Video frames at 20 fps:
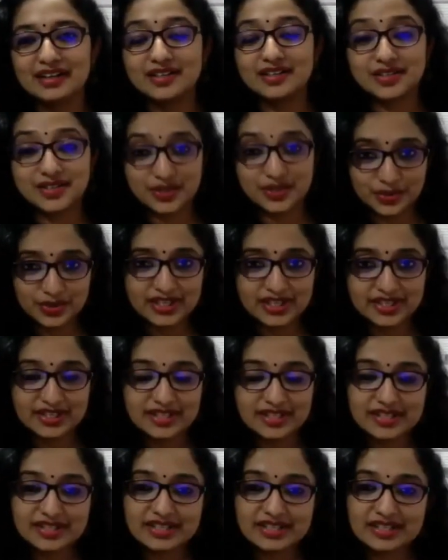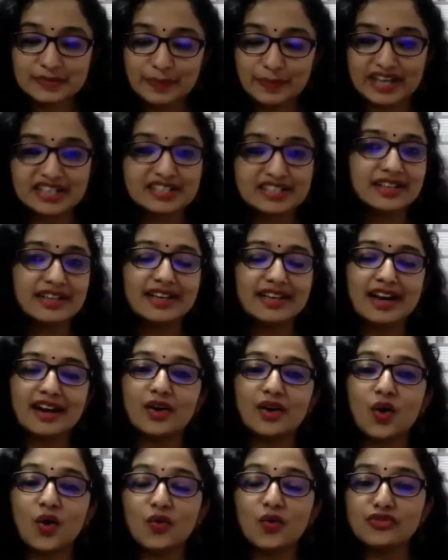Students especially
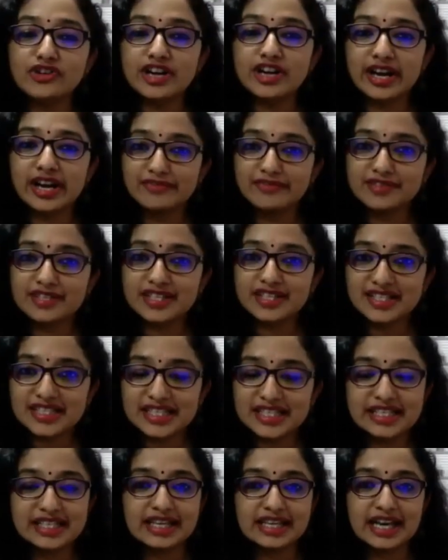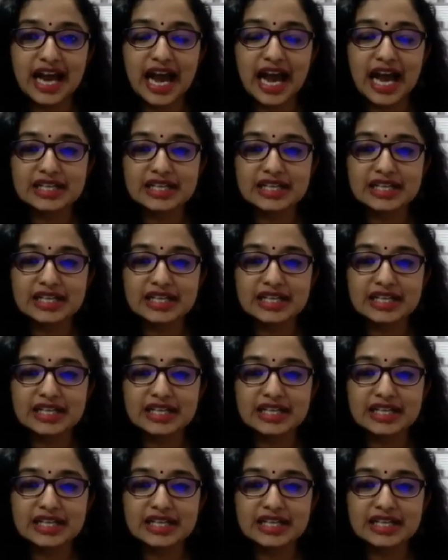are often left at sea